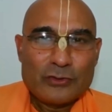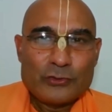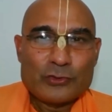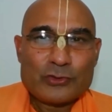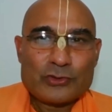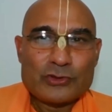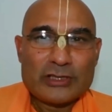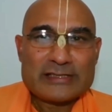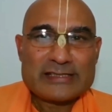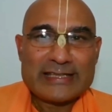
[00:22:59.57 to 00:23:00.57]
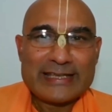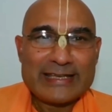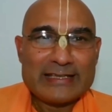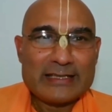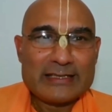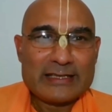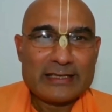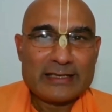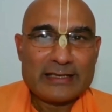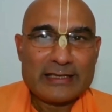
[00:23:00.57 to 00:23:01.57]
You could not say
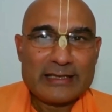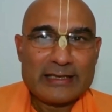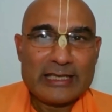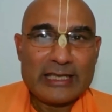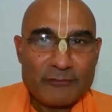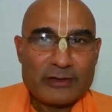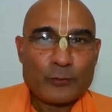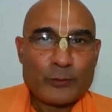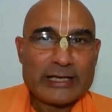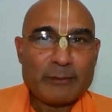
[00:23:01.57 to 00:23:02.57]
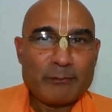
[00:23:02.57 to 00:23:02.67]
anything, even when I